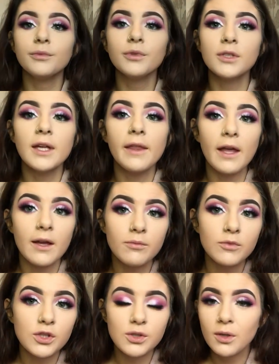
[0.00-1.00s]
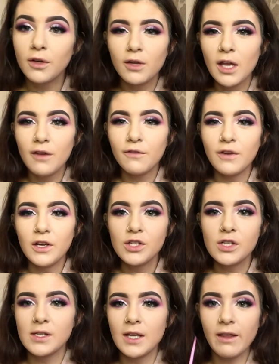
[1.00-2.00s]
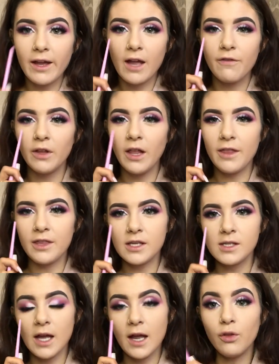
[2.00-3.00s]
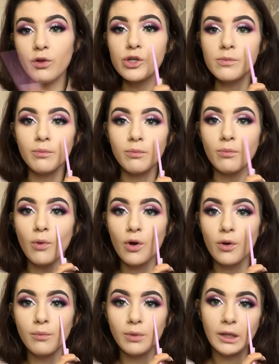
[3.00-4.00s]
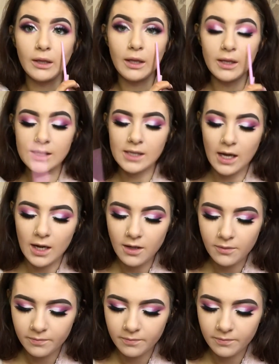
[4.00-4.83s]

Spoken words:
Just like that, just so it finishes it. Like I feel like this eye looks more complete than this eye.